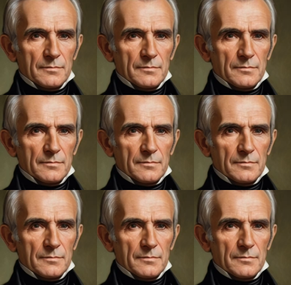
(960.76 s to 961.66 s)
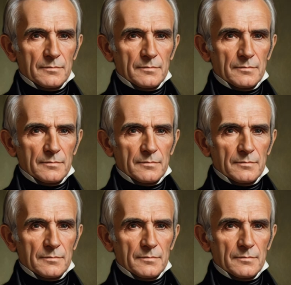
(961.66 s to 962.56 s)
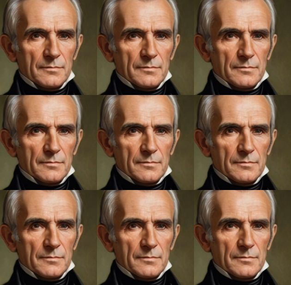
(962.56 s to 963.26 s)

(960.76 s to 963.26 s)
[no speech]